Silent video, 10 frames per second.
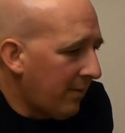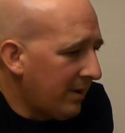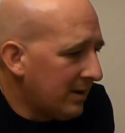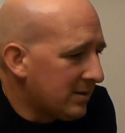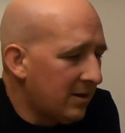
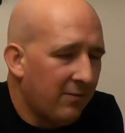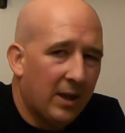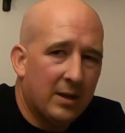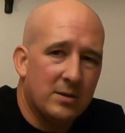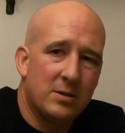reminiscent of
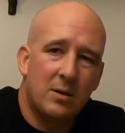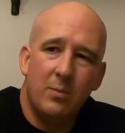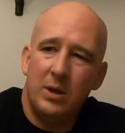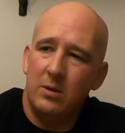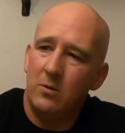like a
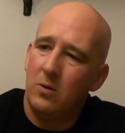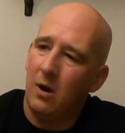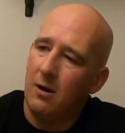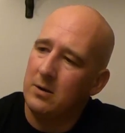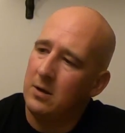Scooby-Doo
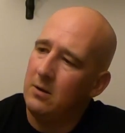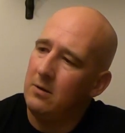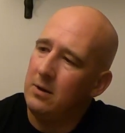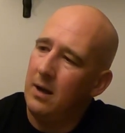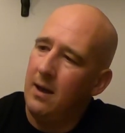
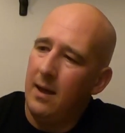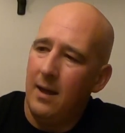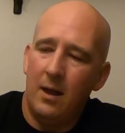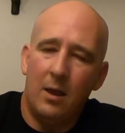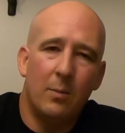cartoon.
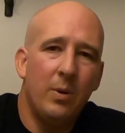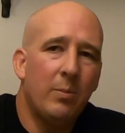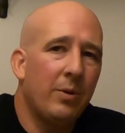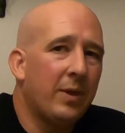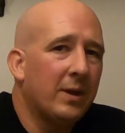Other
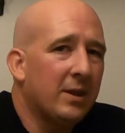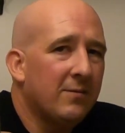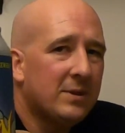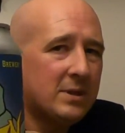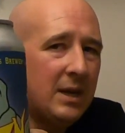people think
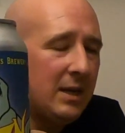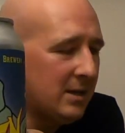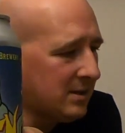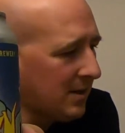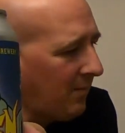they've seen
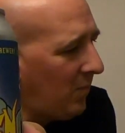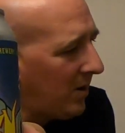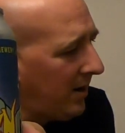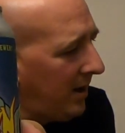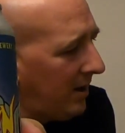it somewhere